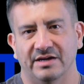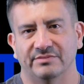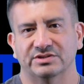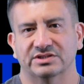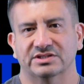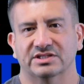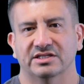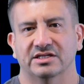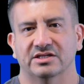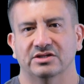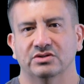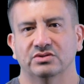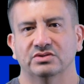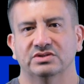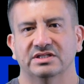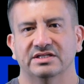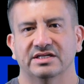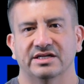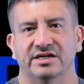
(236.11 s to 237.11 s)
I'm just gonna
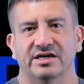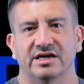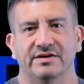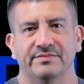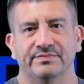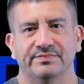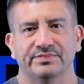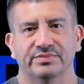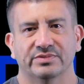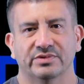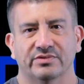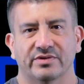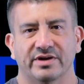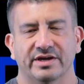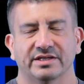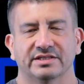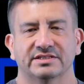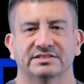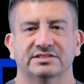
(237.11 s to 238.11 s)
loosen it up,
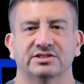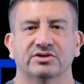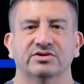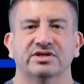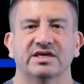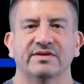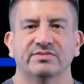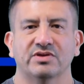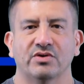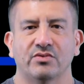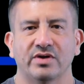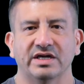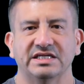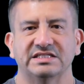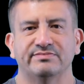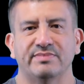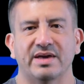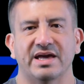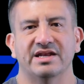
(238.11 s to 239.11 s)
right? Still keep the
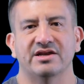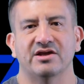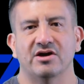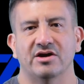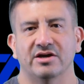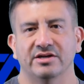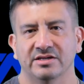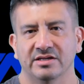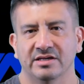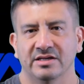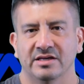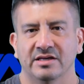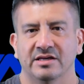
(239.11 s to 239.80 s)
waistband on,